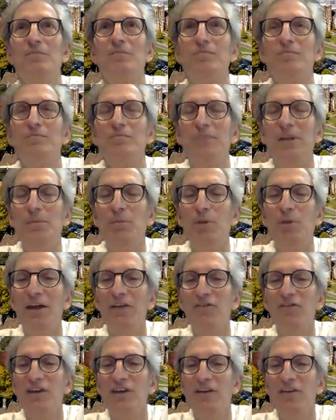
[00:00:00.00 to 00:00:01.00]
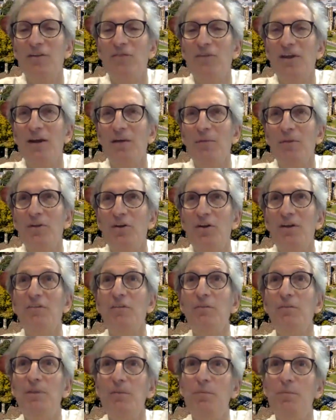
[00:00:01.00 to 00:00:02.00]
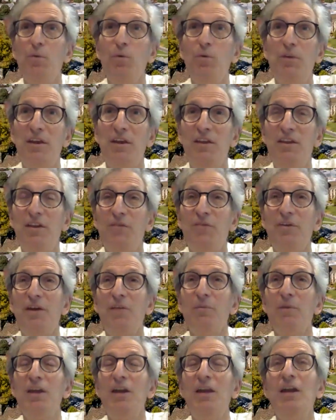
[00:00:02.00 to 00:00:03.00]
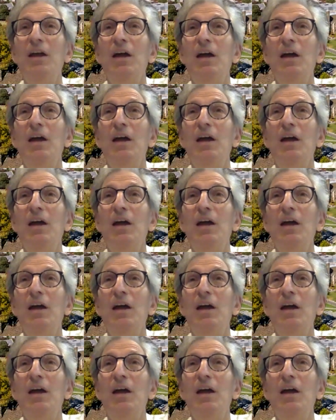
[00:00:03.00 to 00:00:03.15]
people outside their family or even people within their family,